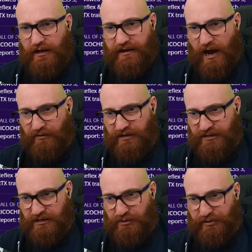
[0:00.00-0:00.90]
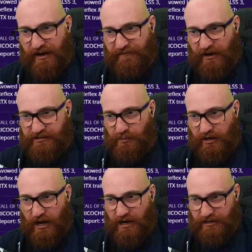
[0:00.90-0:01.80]
now reduce the cooldown of Frostmourne
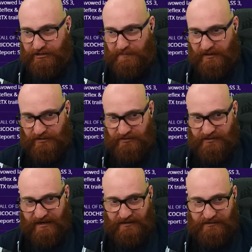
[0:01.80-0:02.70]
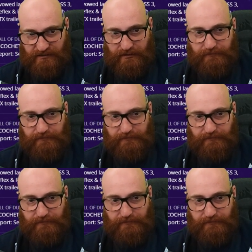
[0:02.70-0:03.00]
Hungers by 2 seconds.